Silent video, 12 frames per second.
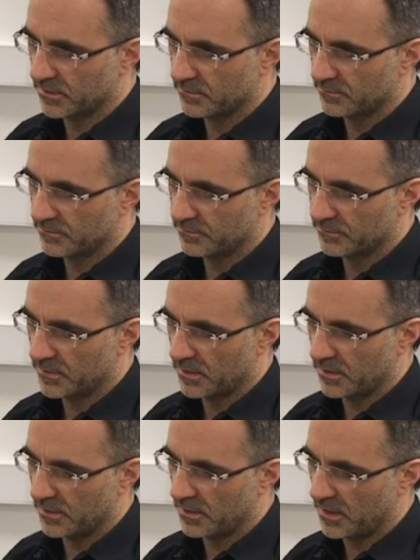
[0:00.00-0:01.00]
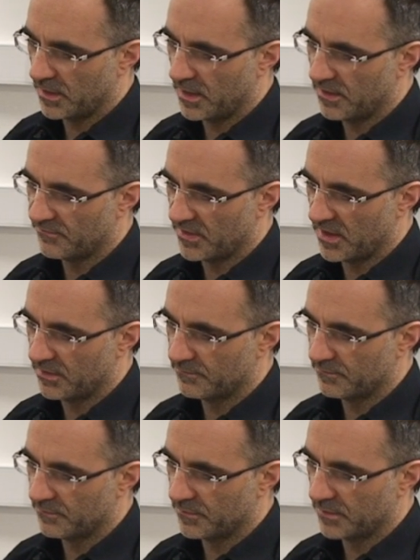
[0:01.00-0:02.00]
Yeah. All right, I have that.
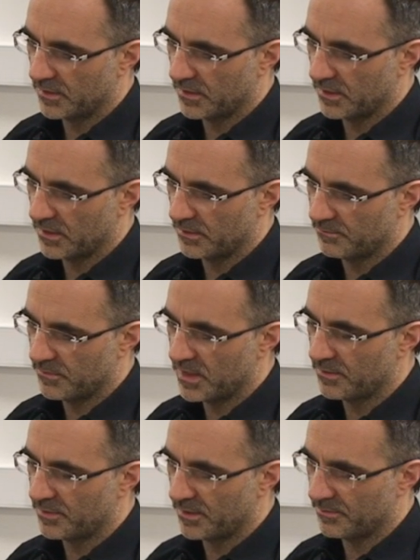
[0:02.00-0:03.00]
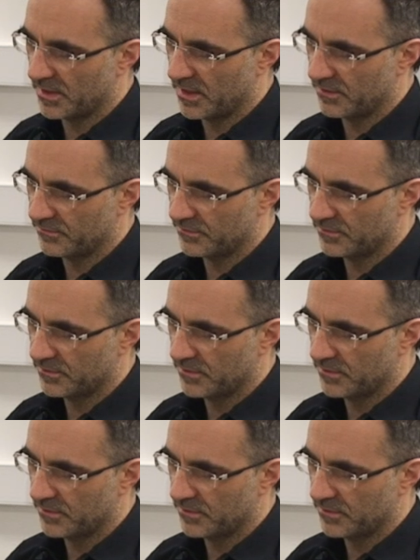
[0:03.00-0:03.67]
Many people have.